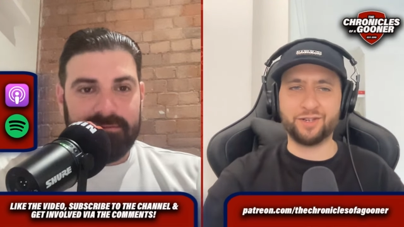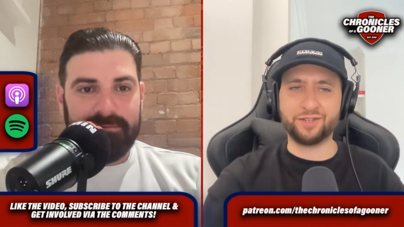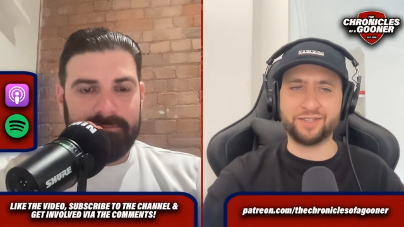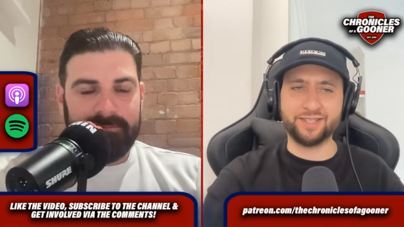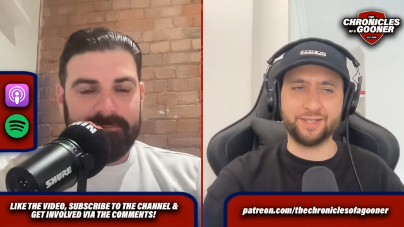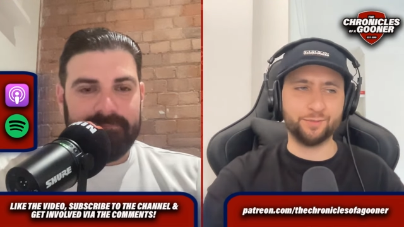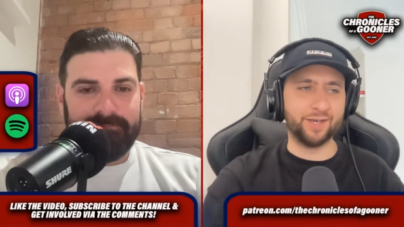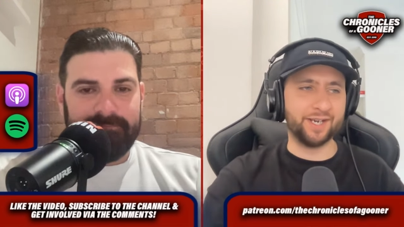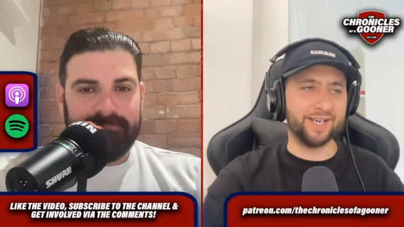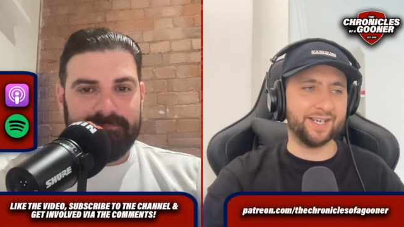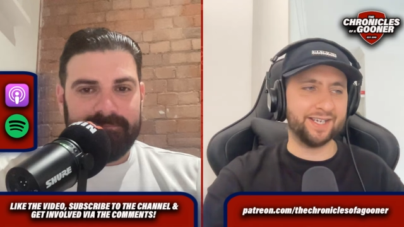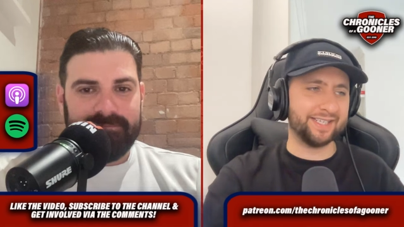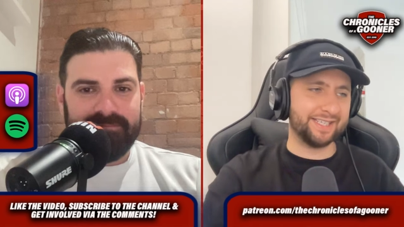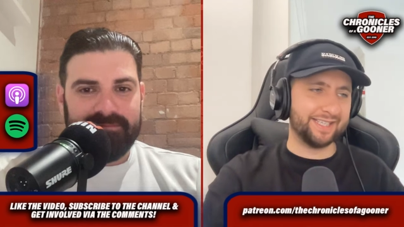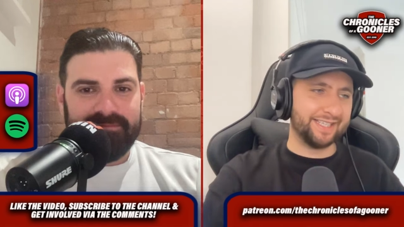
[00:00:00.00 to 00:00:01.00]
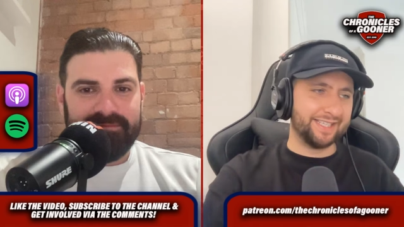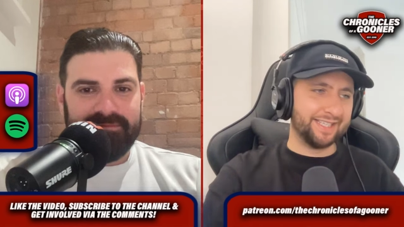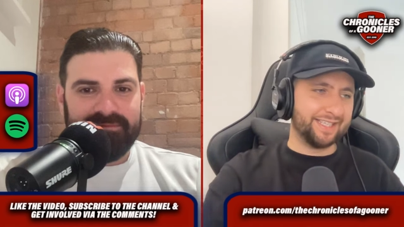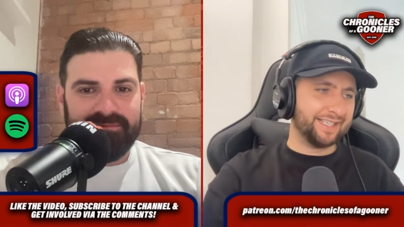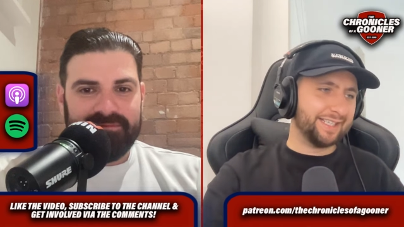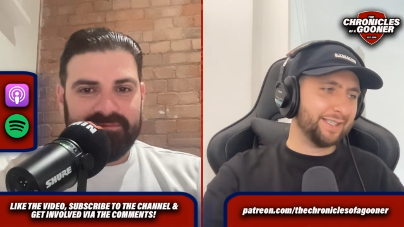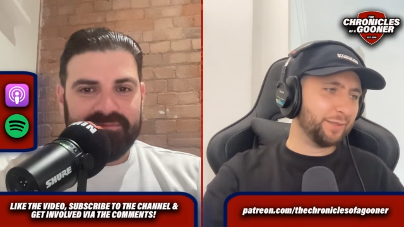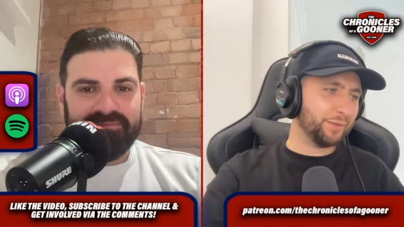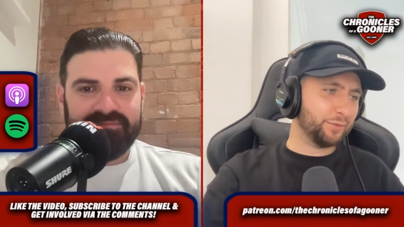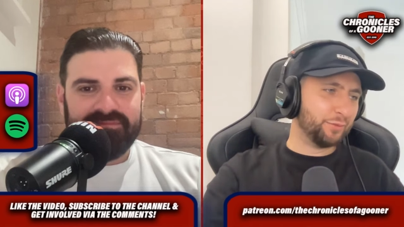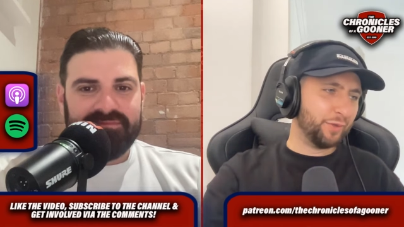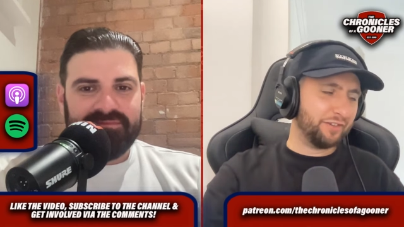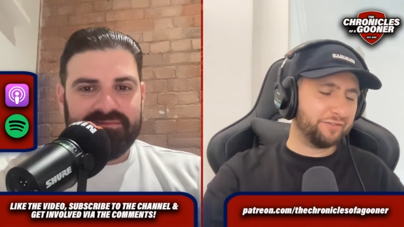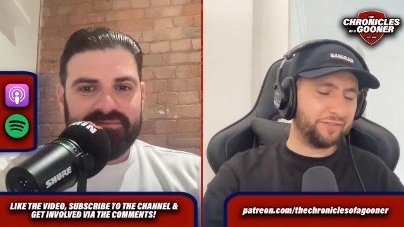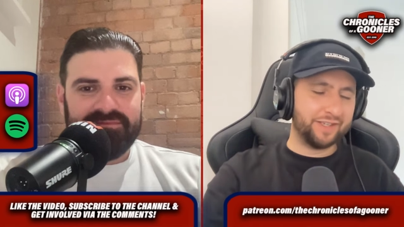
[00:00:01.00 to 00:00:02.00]
Speaker 1: I think we're
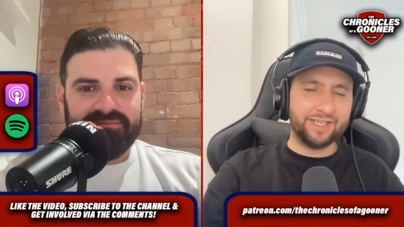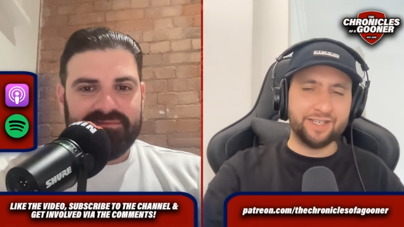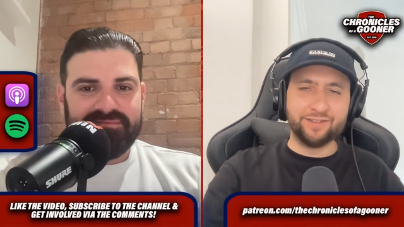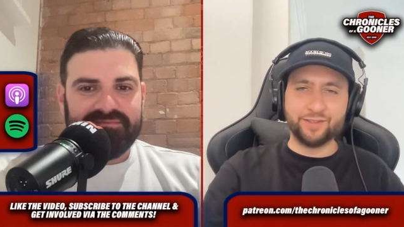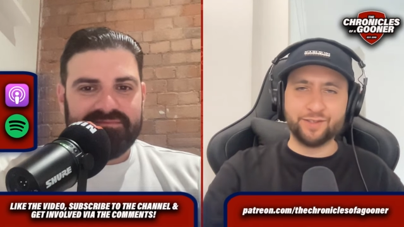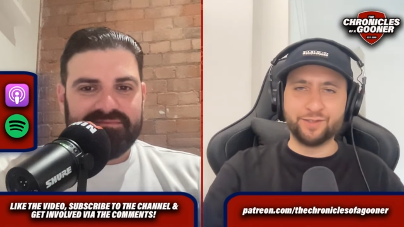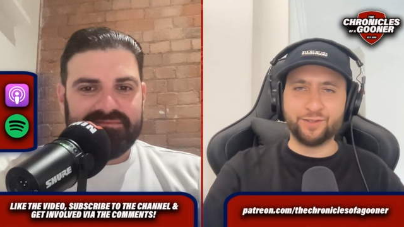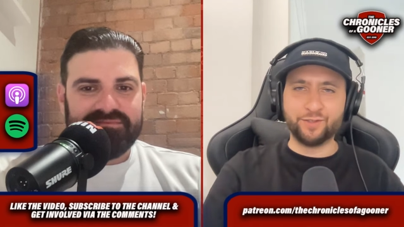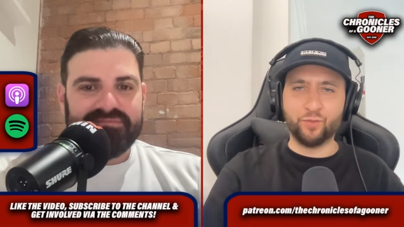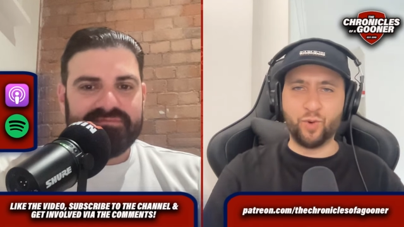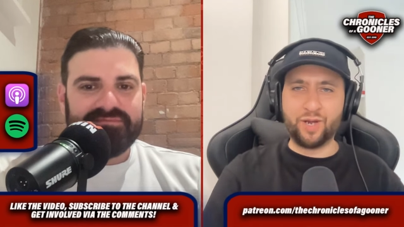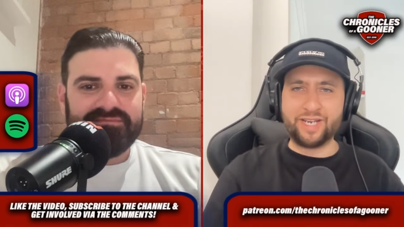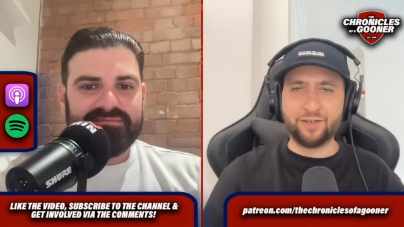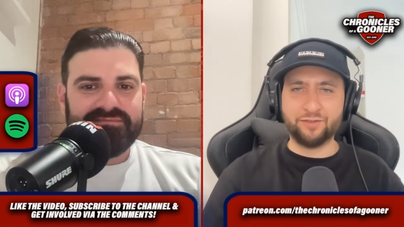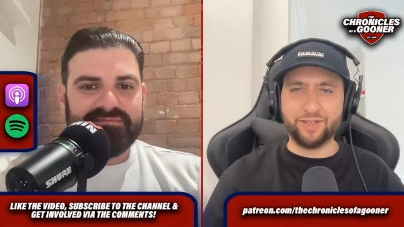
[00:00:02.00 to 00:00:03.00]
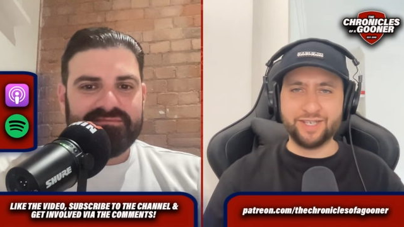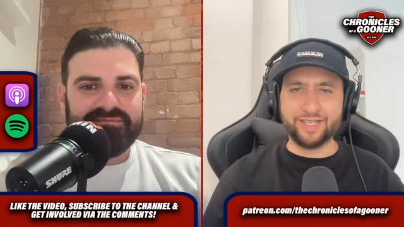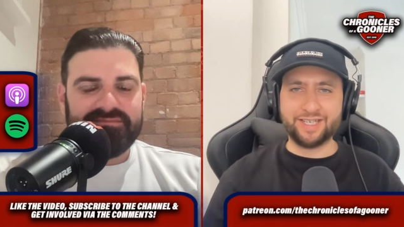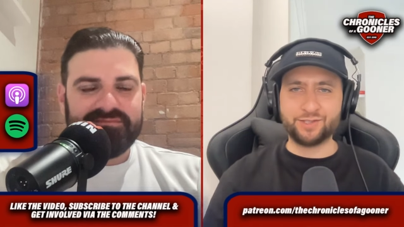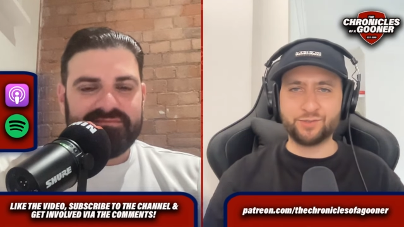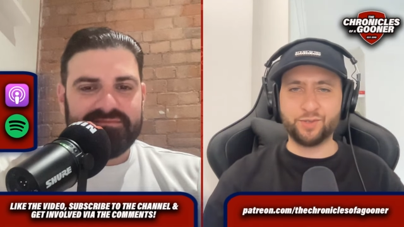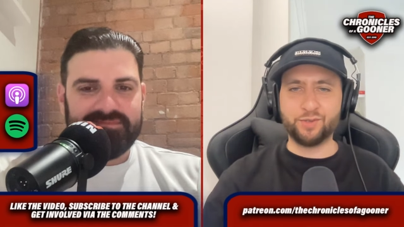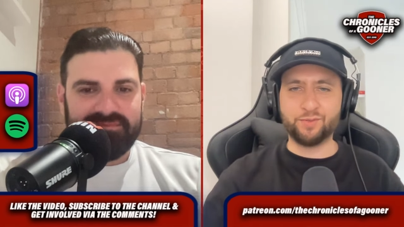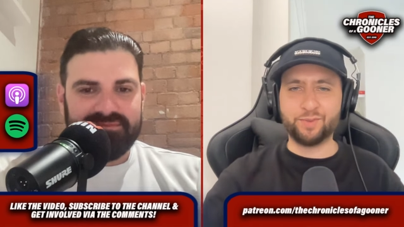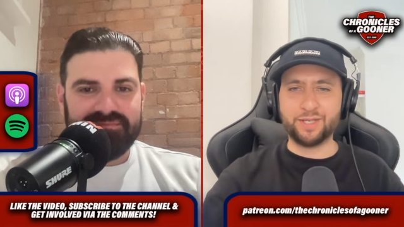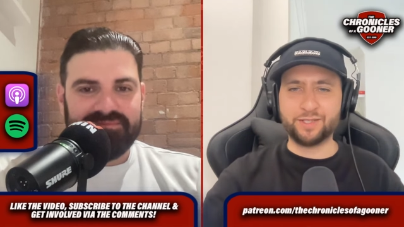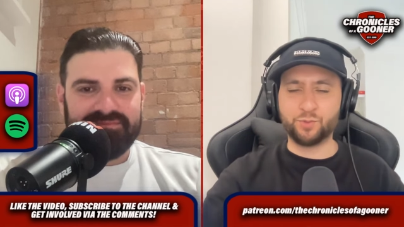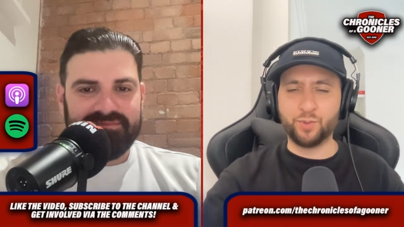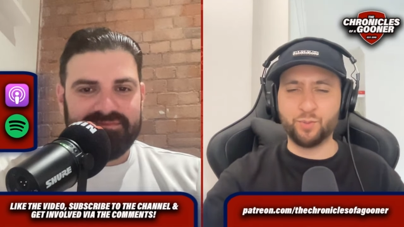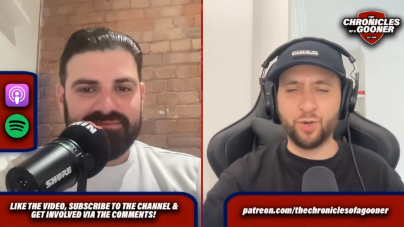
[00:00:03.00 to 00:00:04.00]
we're feeling the the weight of it as we
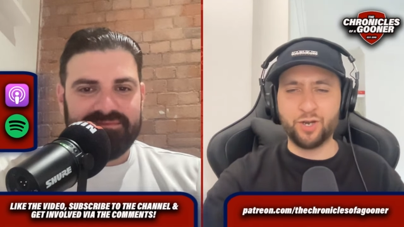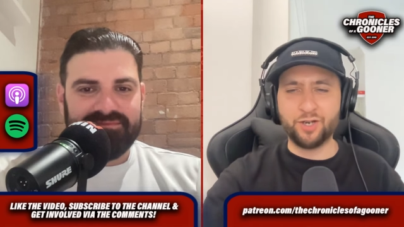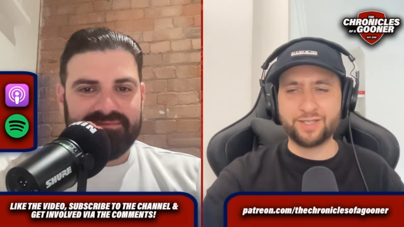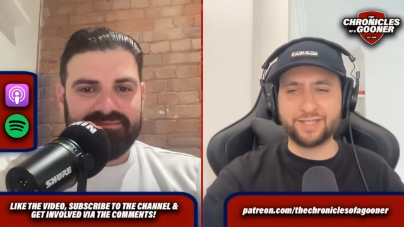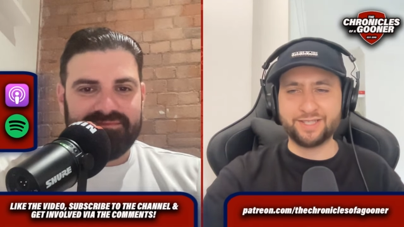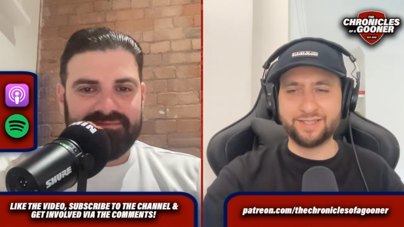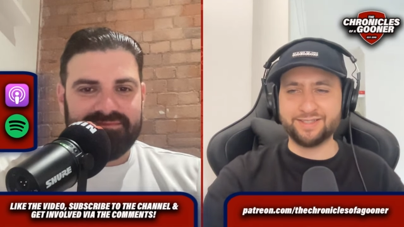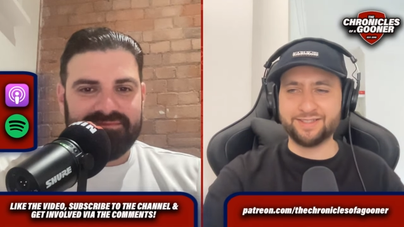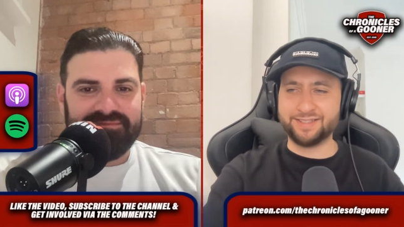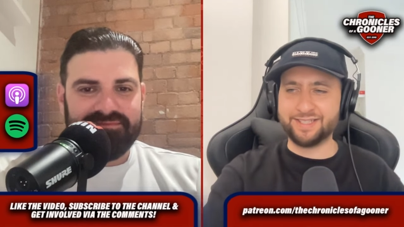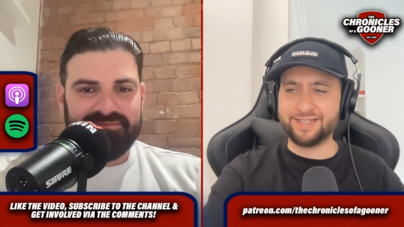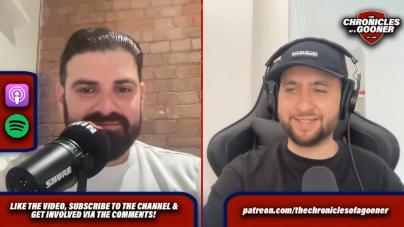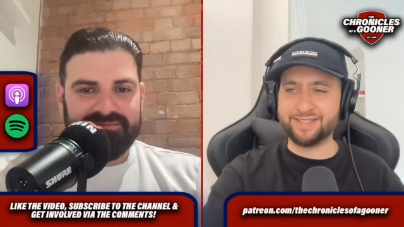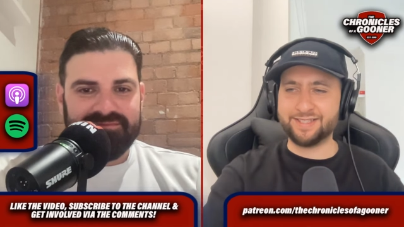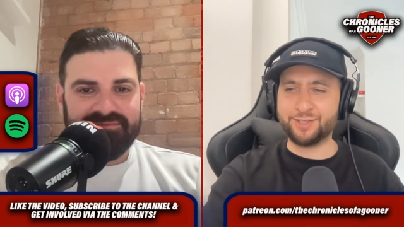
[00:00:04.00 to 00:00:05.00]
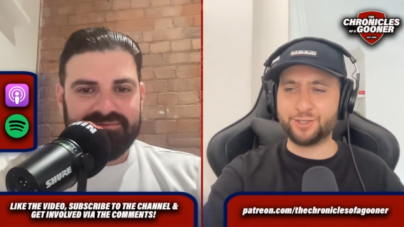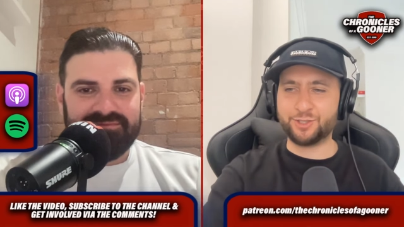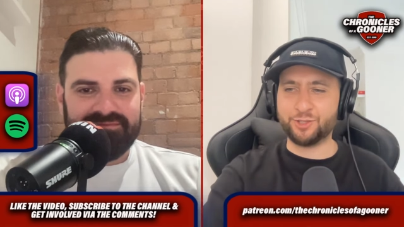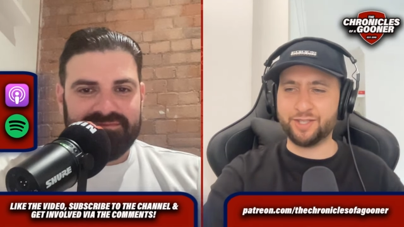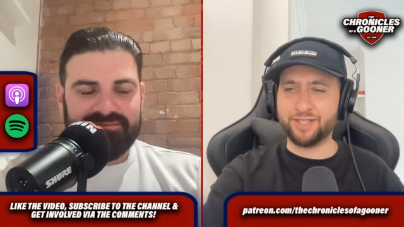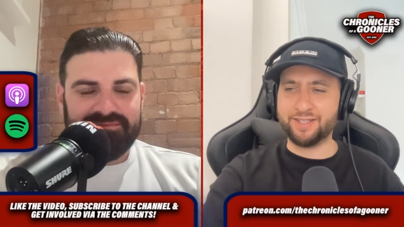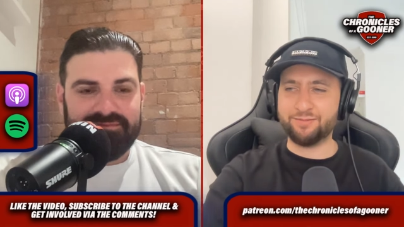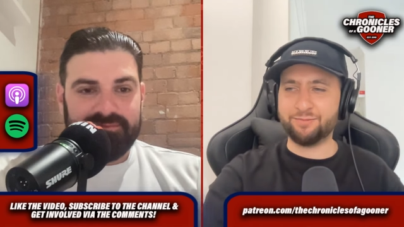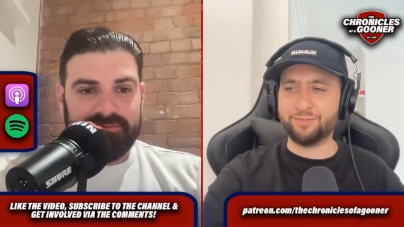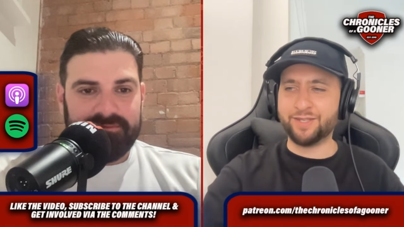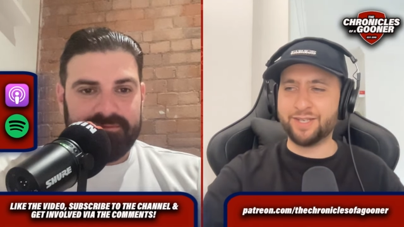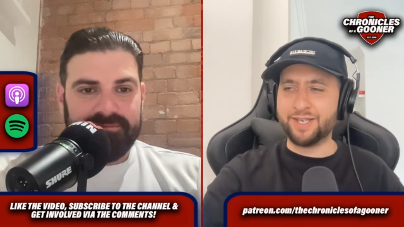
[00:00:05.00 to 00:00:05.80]
as we work in this industry.